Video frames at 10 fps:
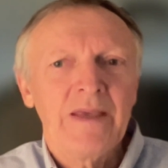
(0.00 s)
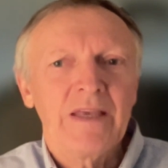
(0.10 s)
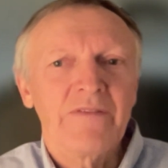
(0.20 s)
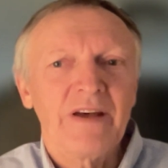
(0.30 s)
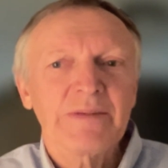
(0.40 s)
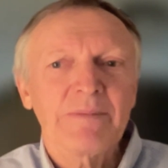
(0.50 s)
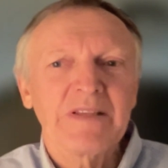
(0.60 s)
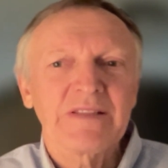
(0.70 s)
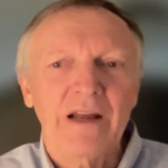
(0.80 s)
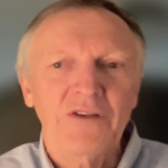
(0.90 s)
investment
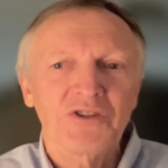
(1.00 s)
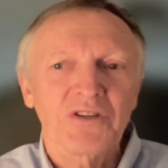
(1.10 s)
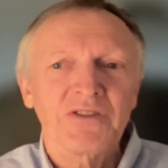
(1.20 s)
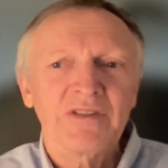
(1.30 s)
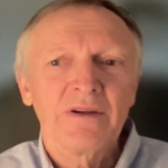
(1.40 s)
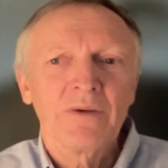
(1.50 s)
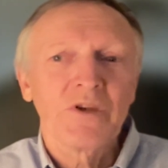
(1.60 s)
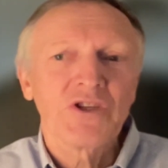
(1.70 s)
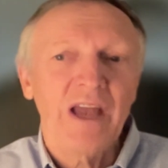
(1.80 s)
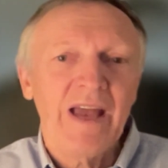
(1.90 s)
structures,
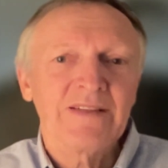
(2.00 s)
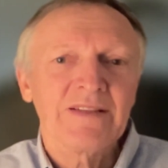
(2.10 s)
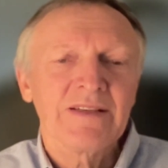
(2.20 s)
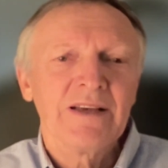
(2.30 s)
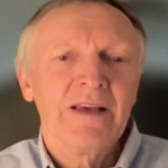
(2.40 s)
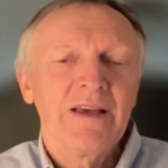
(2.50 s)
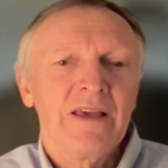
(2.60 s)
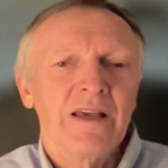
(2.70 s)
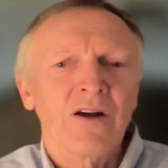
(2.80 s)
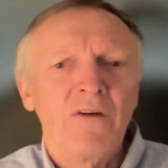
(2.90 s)
which ends
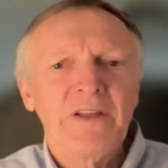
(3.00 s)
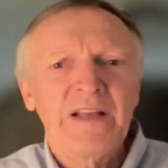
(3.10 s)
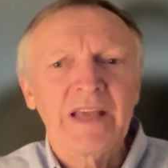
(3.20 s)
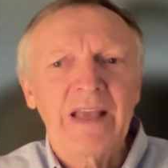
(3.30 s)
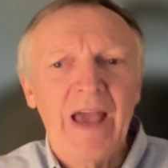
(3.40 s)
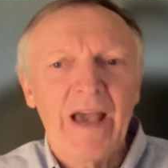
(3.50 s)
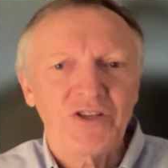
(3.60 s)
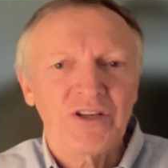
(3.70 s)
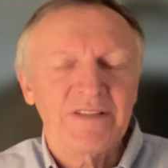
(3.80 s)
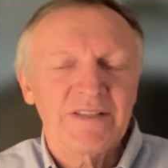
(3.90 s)
in conflicting
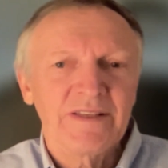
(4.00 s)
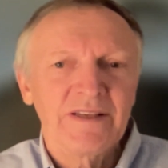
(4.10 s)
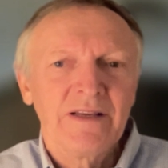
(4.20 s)
actions,